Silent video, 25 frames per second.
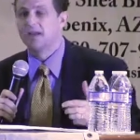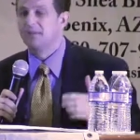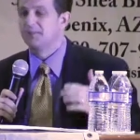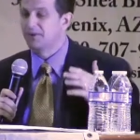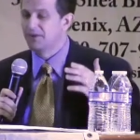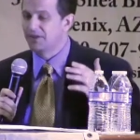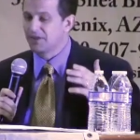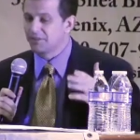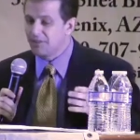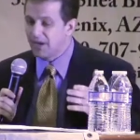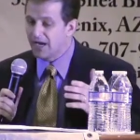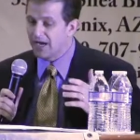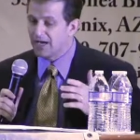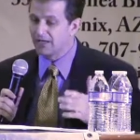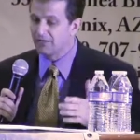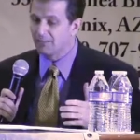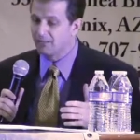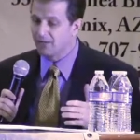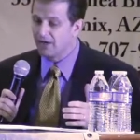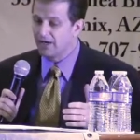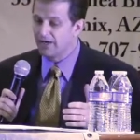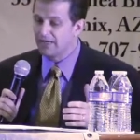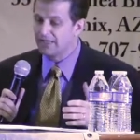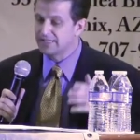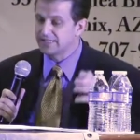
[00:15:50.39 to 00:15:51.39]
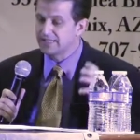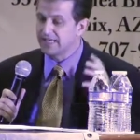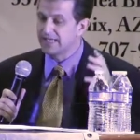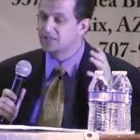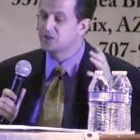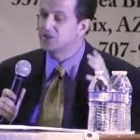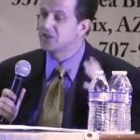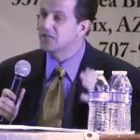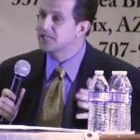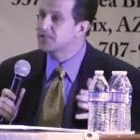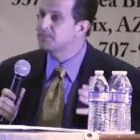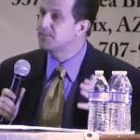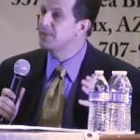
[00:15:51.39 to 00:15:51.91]
But the bottom line is that
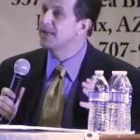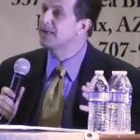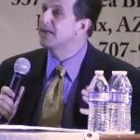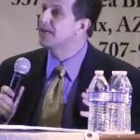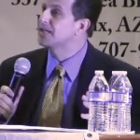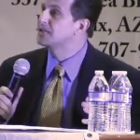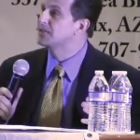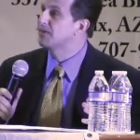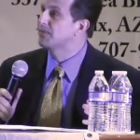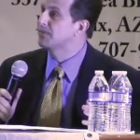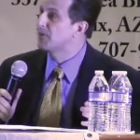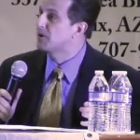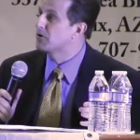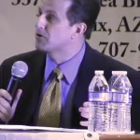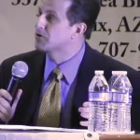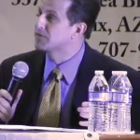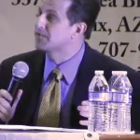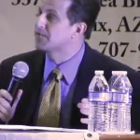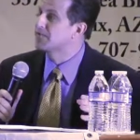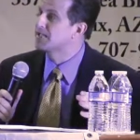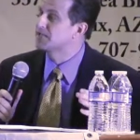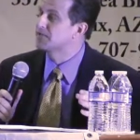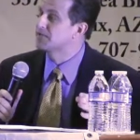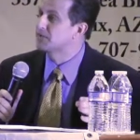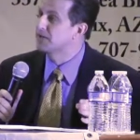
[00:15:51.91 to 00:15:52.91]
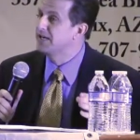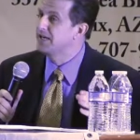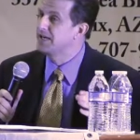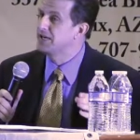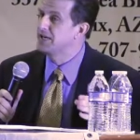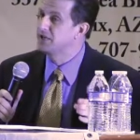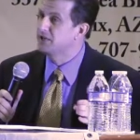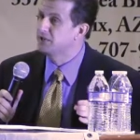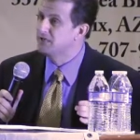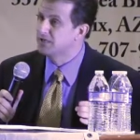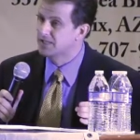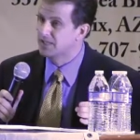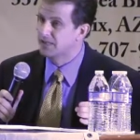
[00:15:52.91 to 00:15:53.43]
just because a person is free to
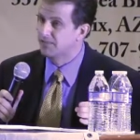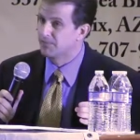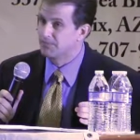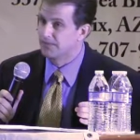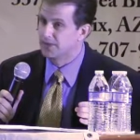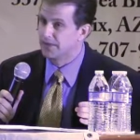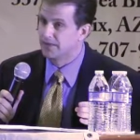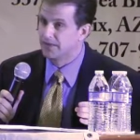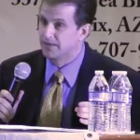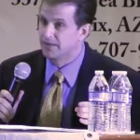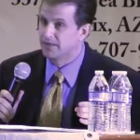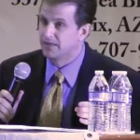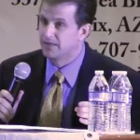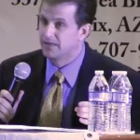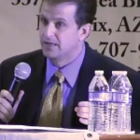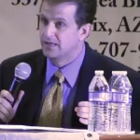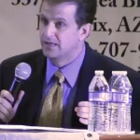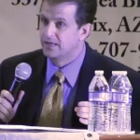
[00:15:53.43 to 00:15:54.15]
do something,